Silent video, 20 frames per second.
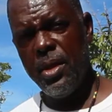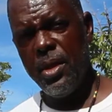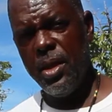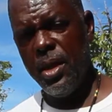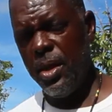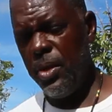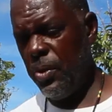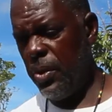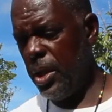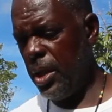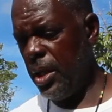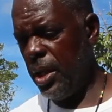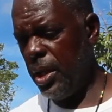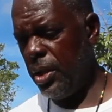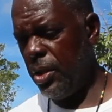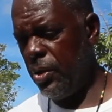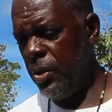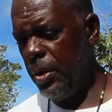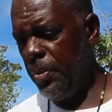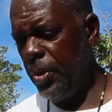Now we're going to
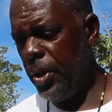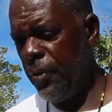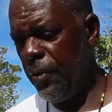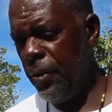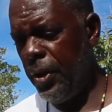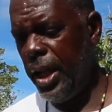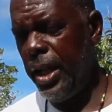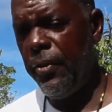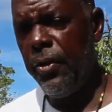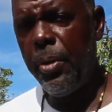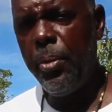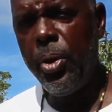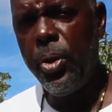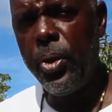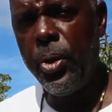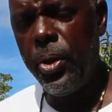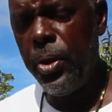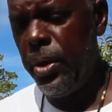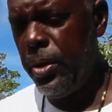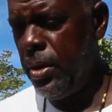strip the fibre
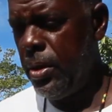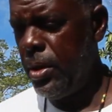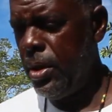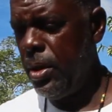pole